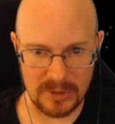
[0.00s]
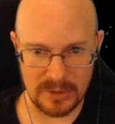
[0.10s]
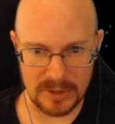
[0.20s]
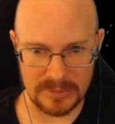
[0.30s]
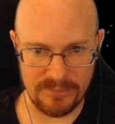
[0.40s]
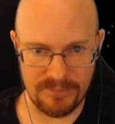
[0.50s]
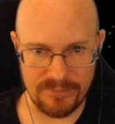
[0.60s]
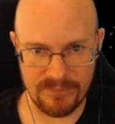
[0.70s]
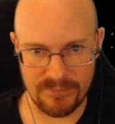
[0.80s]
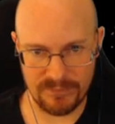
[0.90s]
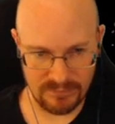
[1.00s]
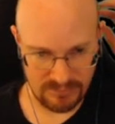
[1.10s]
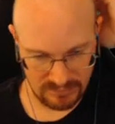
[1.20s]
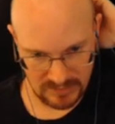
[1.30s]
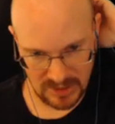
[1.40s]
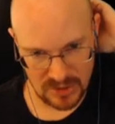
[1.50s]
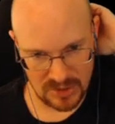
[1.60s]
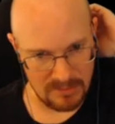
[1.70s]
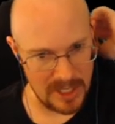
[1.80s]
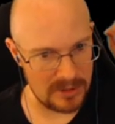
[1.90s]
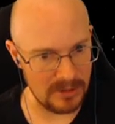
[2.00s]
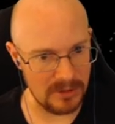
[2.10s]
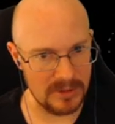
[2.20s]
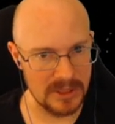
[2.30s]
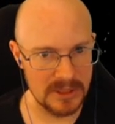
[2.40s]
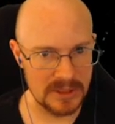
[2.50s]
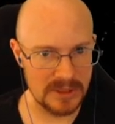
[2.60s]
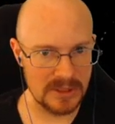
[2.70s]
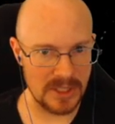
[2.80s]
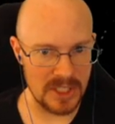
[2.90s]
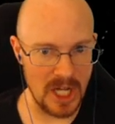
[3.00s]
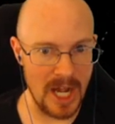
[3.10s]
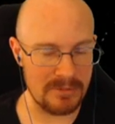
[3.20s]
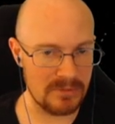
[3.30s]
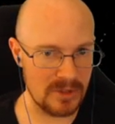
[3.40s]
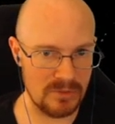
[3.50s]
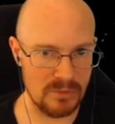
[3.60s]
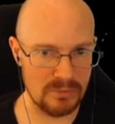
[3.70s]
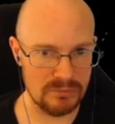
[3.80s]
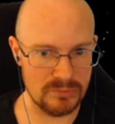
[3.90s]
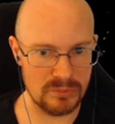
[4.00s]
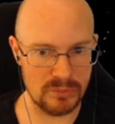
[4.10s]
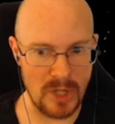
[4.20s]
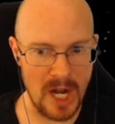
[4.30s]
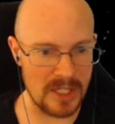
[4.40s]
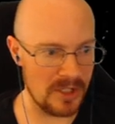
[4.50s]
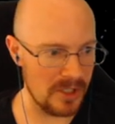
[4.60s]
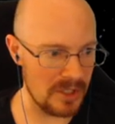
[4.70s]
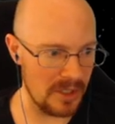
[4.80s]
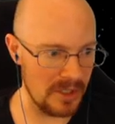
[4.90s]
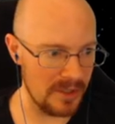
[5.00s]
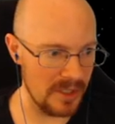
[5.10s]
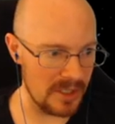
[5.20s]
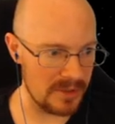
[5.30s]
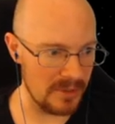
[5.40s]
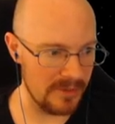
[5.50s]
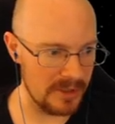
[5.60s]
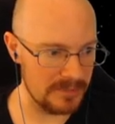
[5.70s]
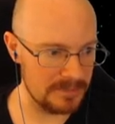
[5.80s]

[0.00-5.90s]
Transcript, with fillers: or instrumental, not rock guitar things or whatever.